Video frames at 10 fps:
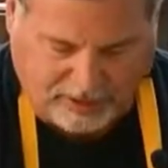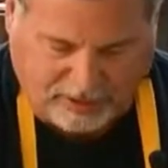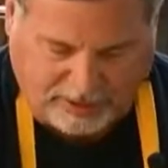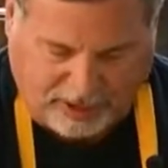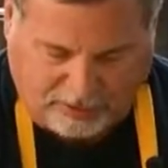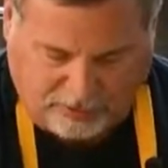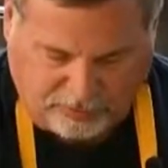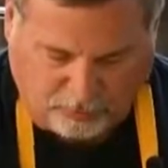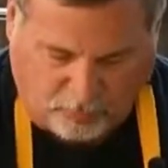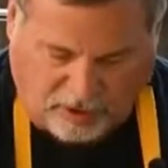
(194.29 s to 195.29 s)
Now you
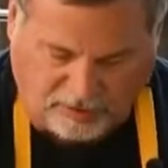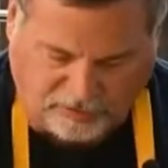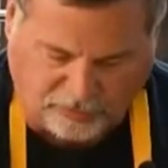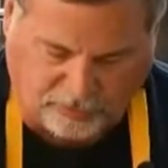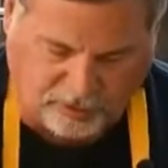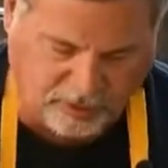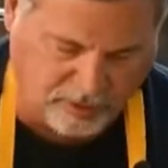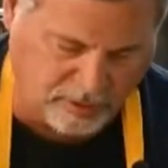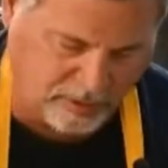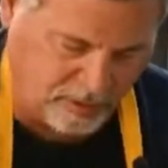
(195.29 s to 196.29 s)
can wash your
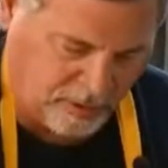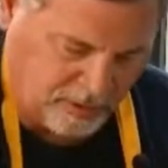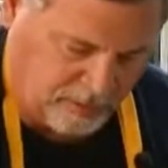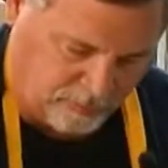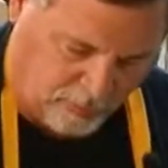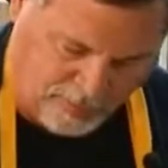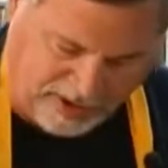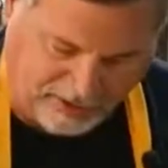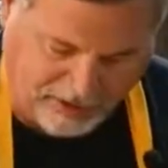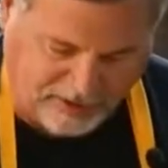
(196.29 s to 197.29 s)

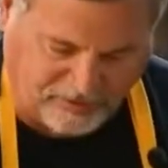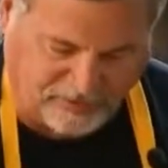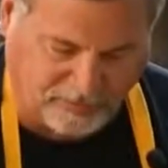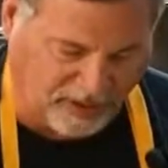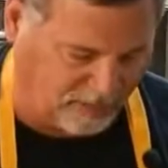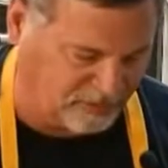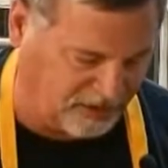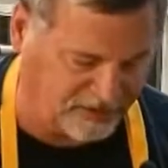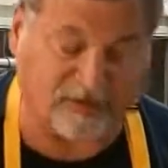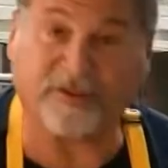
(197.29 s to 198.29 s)
romaine lettuce. Sometimes
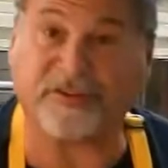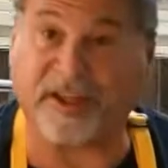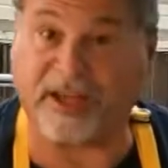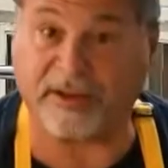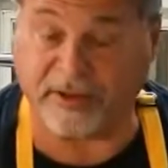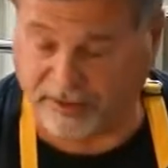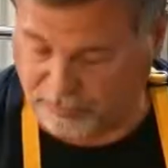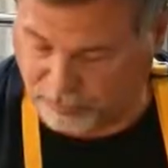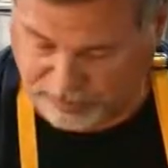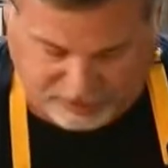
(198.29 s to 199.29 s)
has a little sand in it.
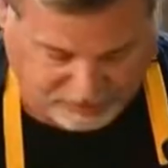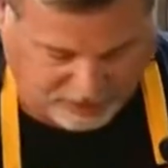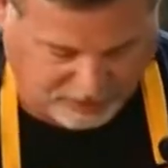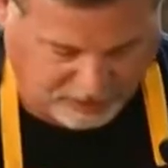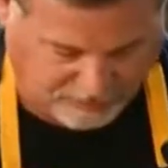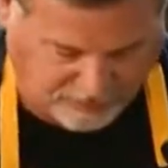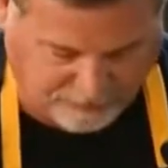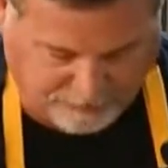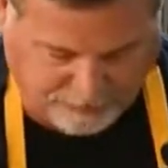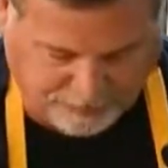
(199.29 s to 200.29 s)
You want to get that out of it.
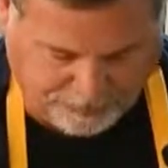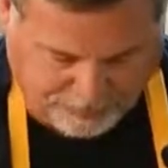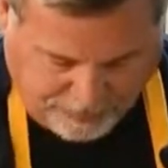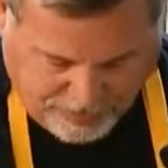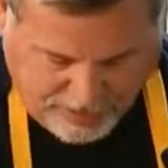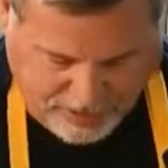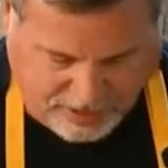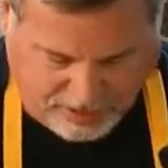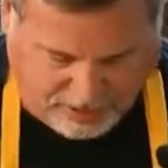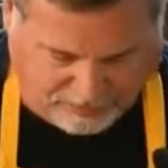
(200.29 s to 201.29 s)

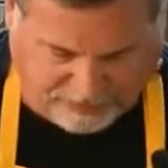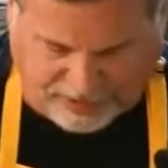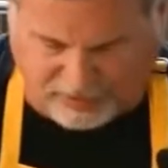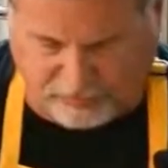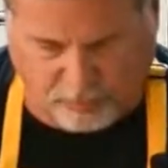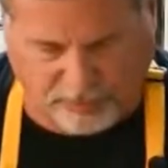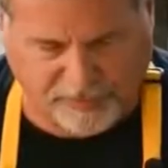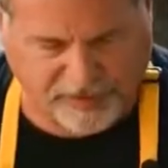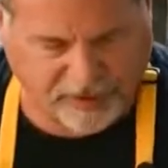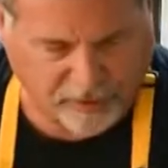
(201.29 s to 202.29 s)
I find this one
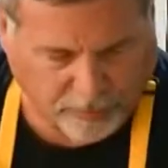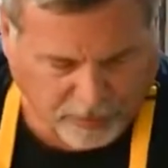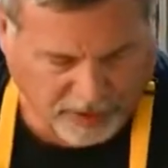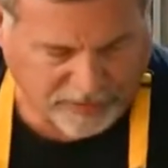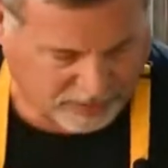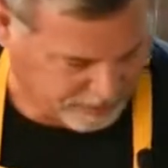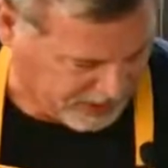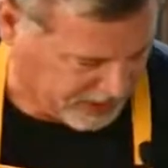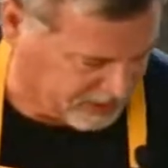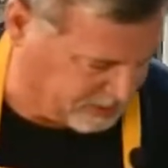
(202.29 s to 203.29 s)
particular brand that I
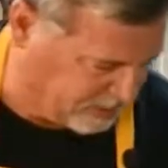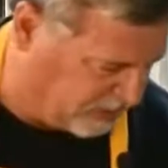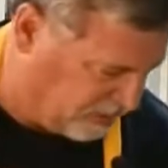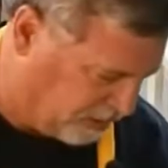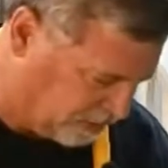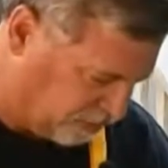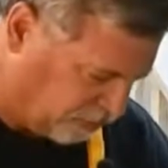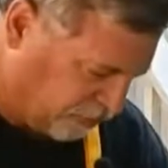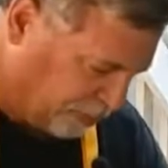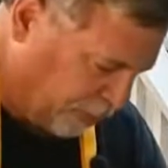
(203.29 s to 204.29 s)
buy is
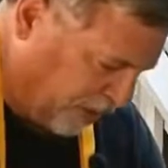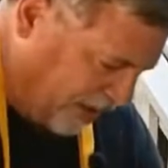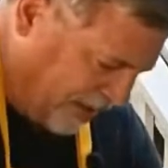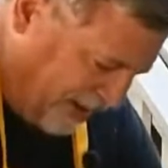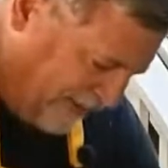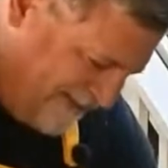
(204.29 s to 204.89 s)
usually pretty clean.